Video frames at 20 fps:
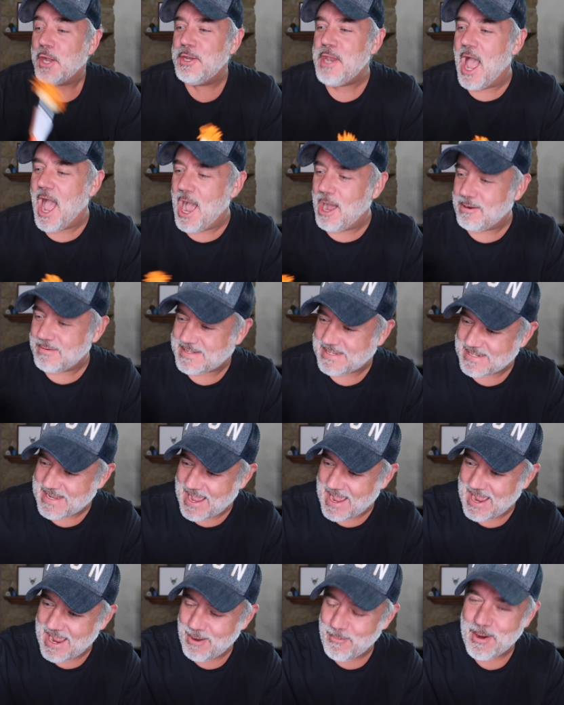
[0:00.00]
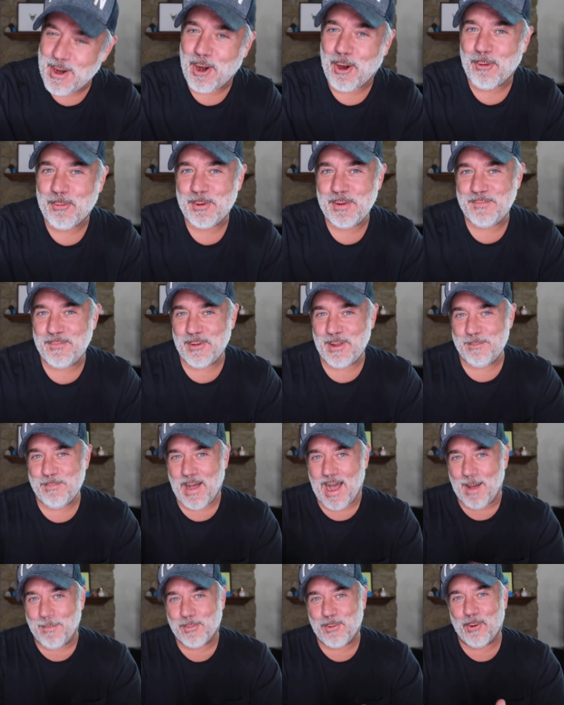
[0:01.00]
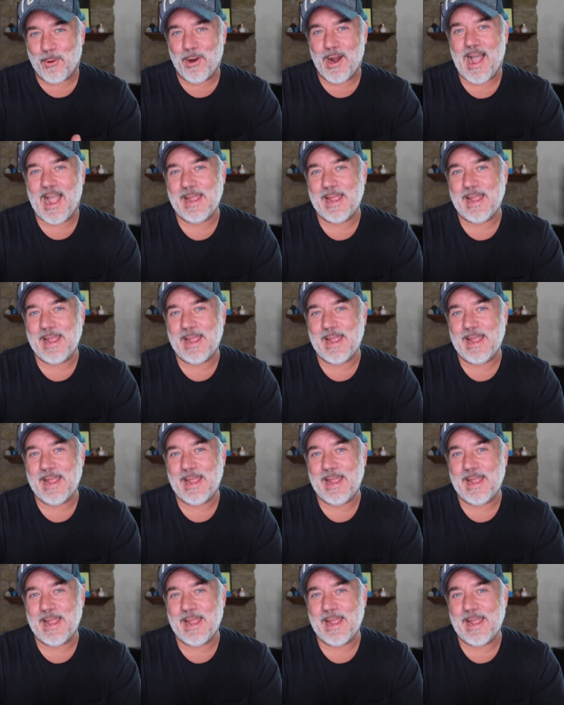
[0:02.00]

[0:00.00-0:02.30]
No, today we are reviewing popcorn.